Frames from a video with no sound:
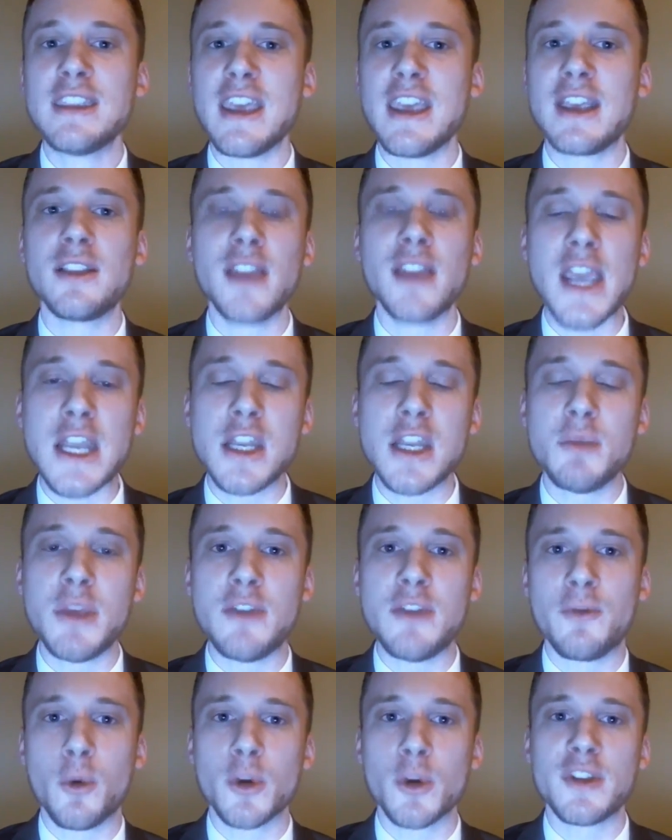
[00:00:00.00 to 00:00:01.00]
they claim to
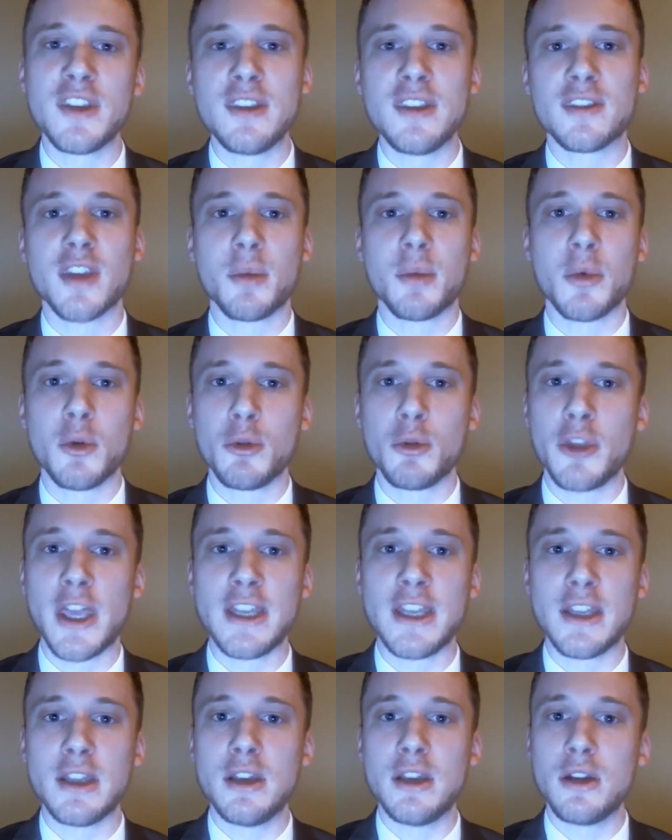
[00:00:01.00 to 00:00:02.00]
be fourteen separate
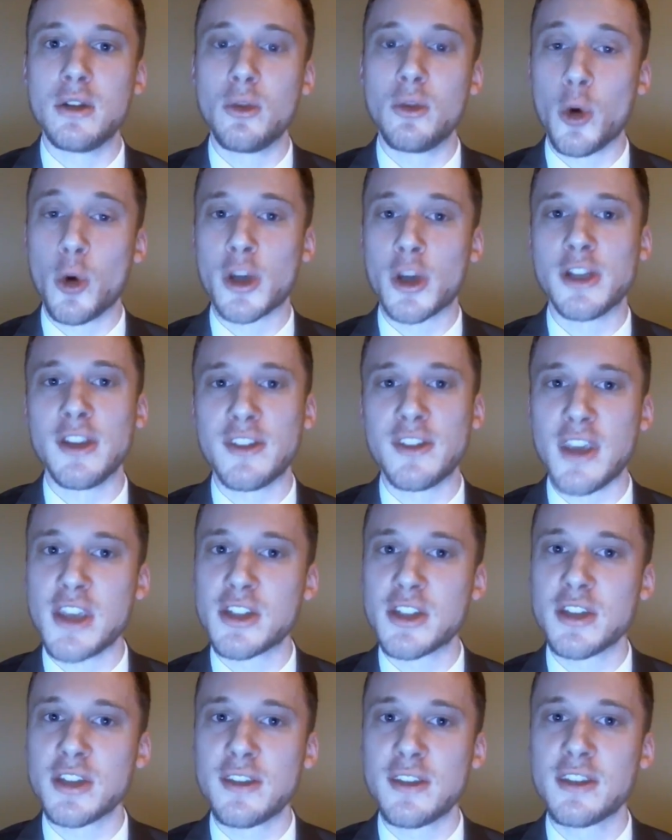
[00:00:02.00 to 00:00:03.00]
related
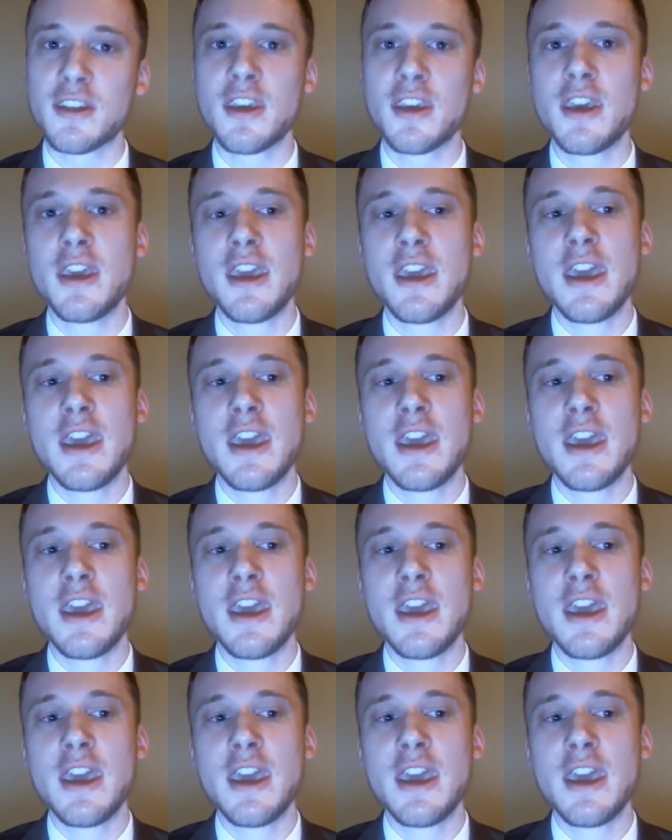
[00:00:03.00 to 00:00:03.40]
organizations.